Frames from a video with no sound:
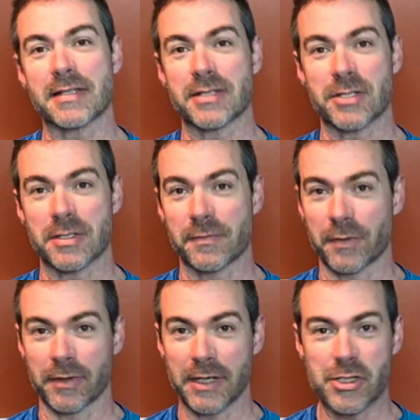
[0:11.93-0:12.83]
it's just
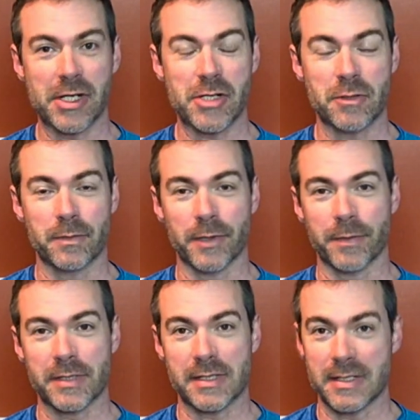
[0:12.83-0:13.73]
for educational
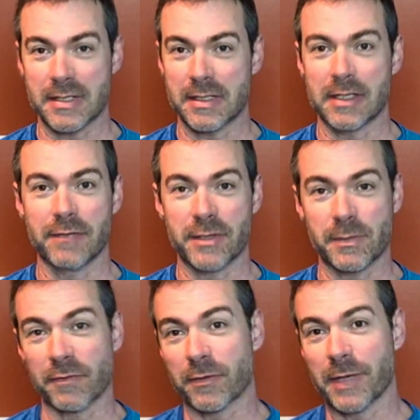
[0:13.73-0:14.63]
purposes and to give you
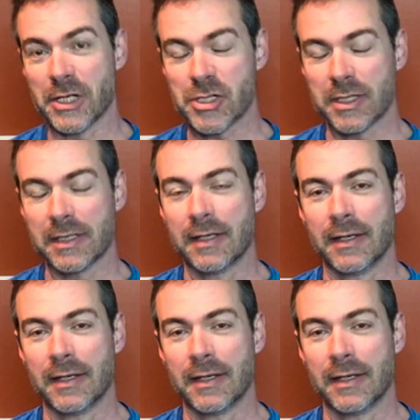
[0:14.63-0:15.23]
some information.